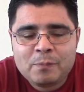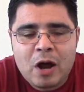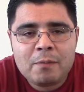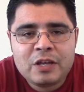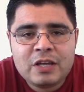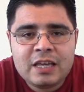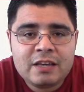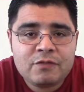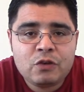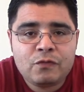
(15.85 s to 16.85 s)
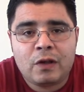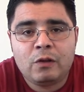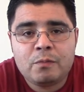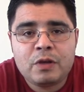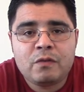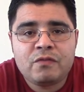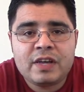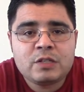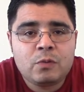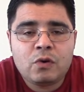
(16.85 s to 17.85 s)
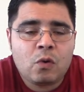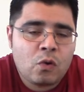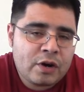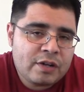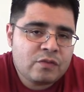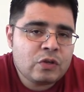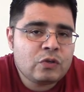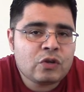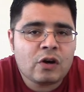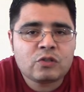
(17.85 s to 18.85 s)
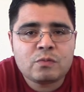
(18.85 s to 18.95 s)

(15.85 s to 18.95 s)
probably if you follow me on Facebook or if you talk